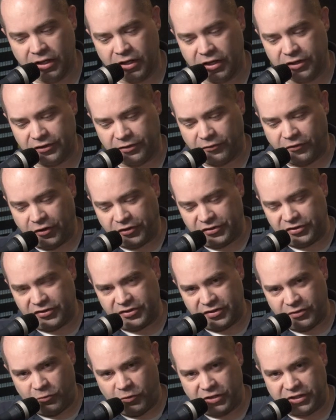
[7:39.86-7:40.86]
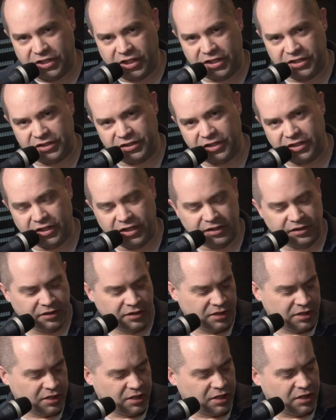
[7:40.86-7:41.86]
as versus the 199 dollars
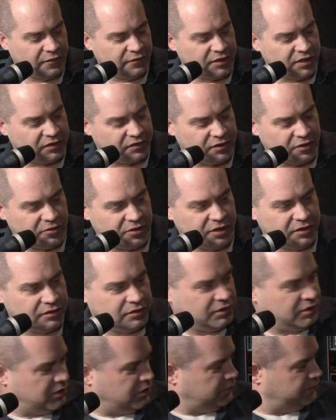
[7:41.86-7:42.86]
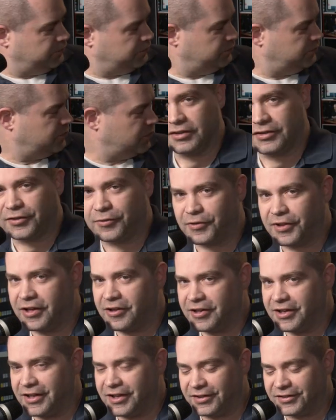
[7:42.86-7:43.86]
of this unit. So
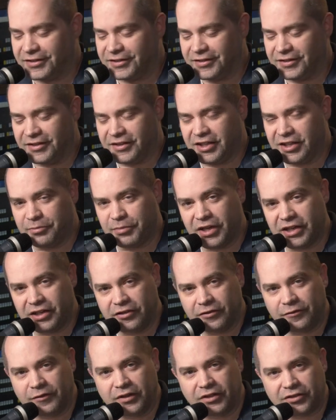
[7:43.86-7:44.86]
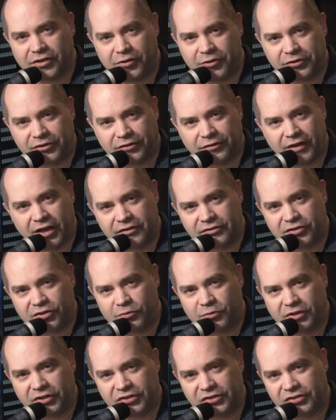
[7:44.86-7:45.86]
there it is, the Ben & Fellows
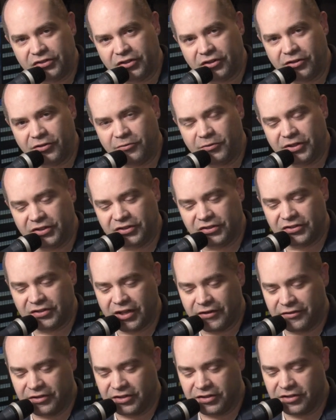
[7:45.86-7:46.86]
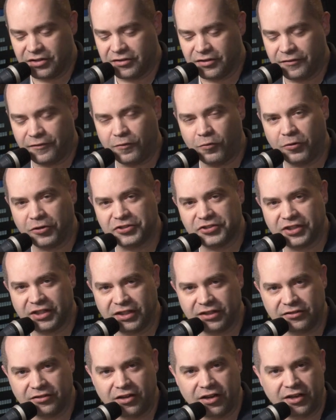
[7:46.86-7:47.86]
521017
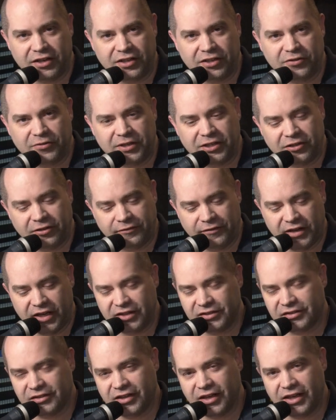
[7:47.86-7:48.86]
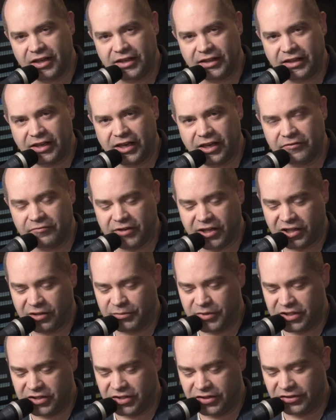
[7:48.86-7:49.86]
four-channel audio interface. I can't
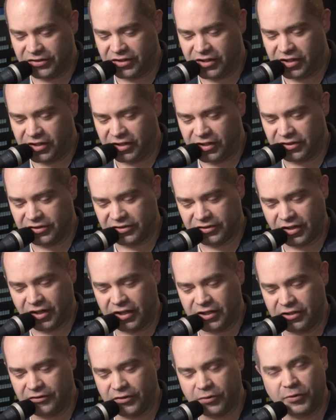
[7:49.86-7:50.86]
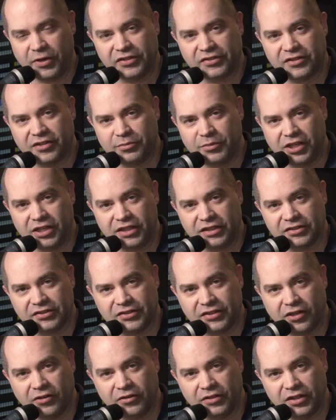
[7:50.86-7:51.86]
recommend this thing. It's kind of a waste of money.
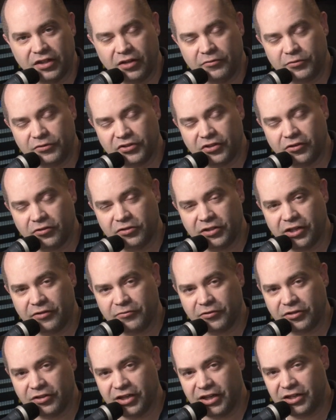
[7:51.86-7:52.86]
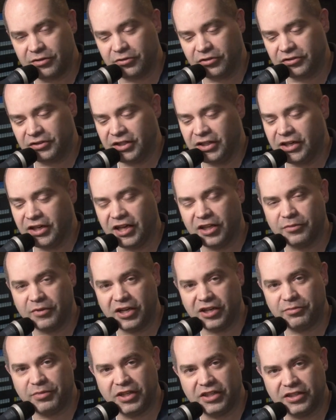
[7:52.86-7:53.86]
So un totally unreliable, in
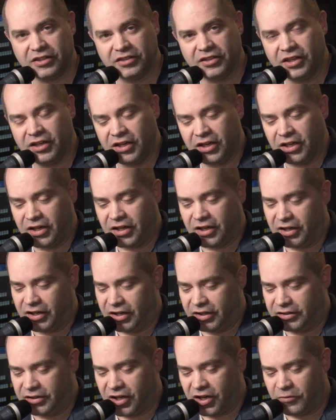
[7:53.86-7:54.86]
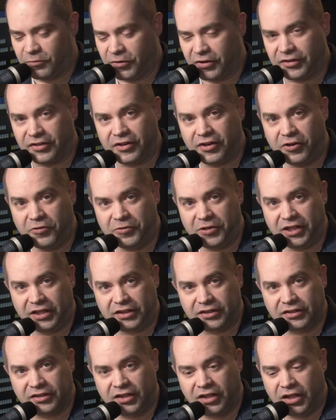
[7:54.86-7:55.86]
my opinion, and not worth
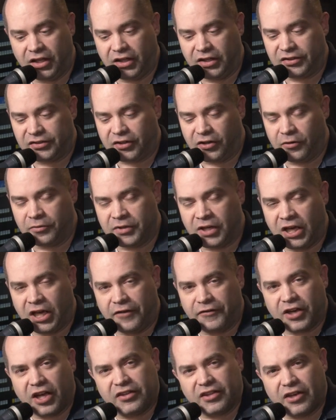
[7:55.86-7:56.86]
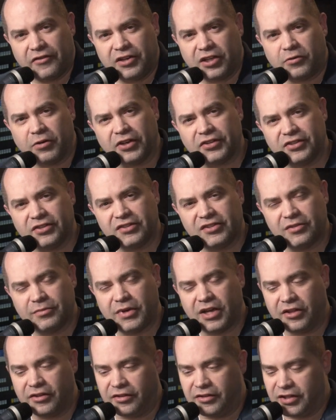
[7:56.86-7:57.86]
owning. So if you guys have any questions
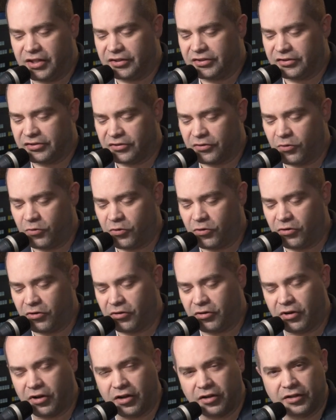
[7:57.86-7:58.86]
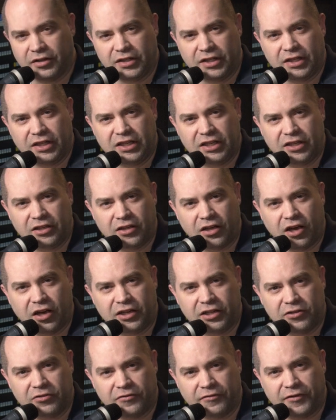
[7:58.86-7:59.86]
about this or any
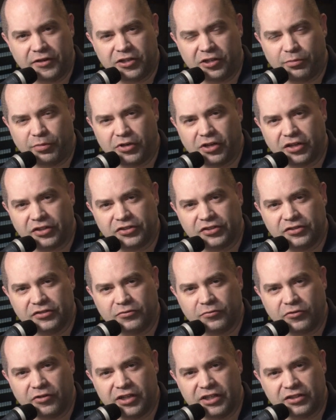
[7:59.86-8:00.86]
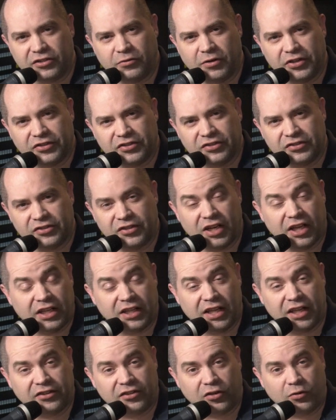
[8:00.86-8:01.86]
audio of radio production related questions that I
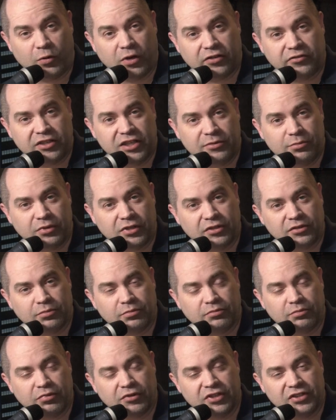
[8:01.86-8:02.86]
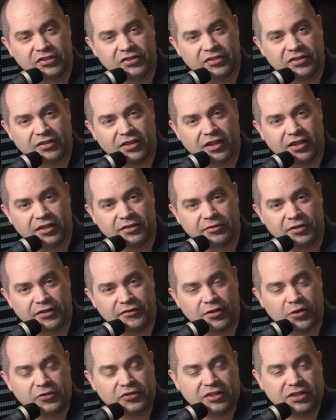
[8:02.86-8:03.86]
can answer quickly, please uh,
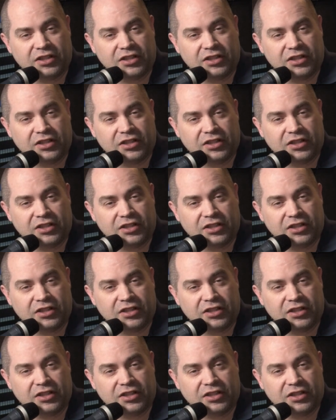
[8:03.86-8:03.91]
leave those